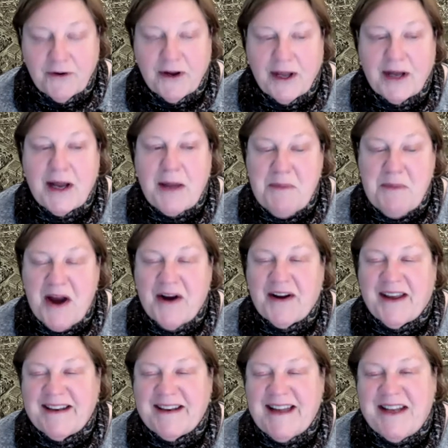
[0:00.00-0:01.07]

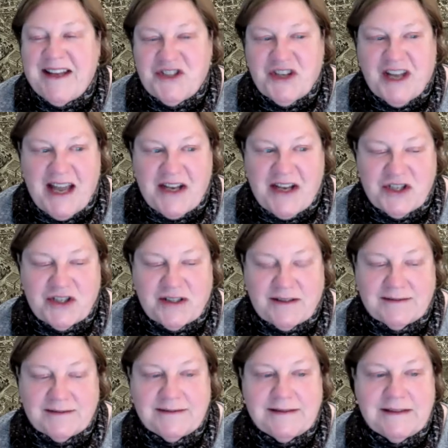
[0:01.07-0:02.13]
American education.
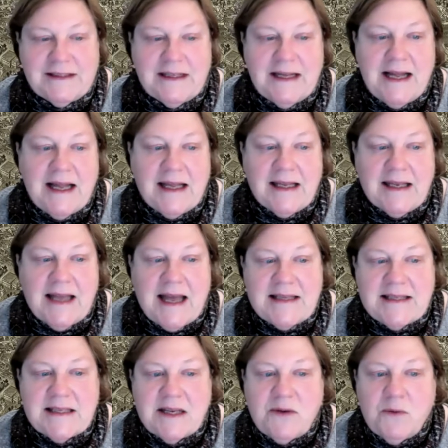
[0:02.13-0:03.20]

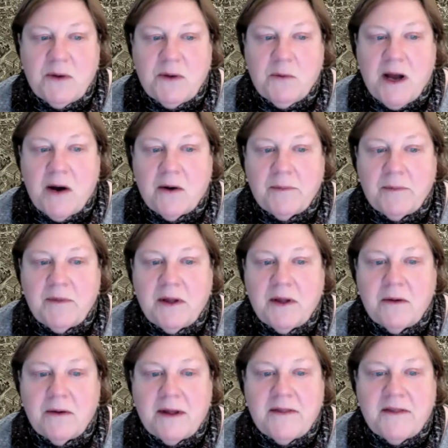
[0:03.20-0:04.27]
Lacey, we welcome
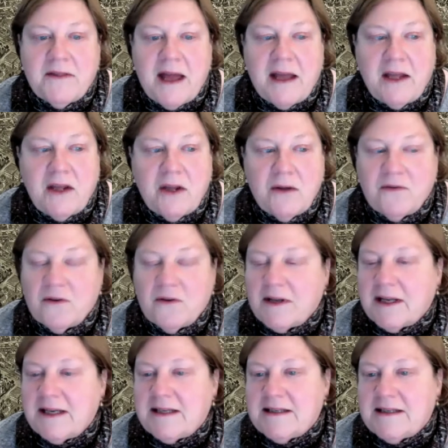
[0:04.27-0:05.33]
you and thank you for
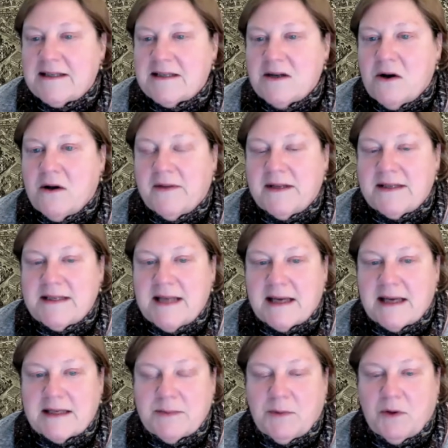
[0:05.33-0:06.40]
leading us on this
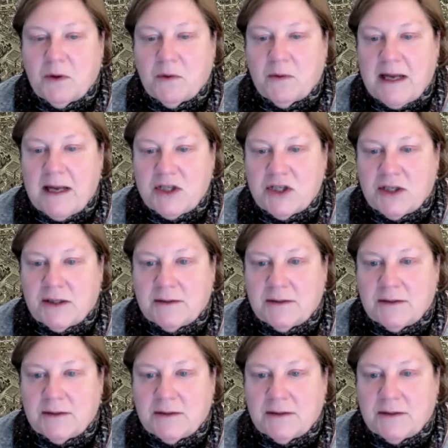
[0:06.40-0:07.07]
exploration.